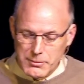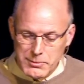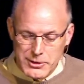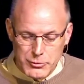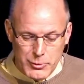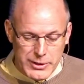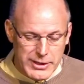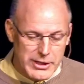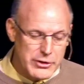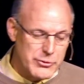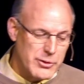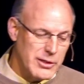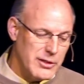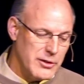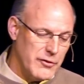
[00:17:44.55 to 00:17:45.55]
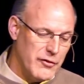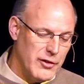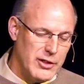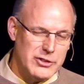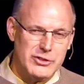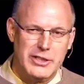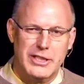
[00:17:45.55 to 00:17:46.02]
between Israel and the
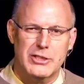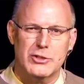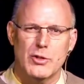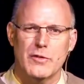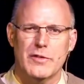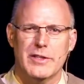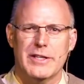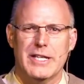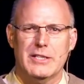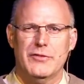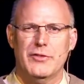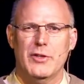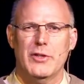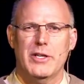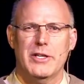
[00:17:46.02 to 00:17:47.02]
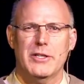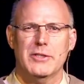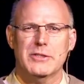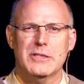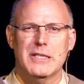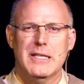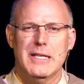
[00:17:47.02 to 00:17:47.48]
Philistines over the next few
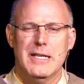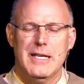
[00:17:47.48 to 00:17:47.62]
years.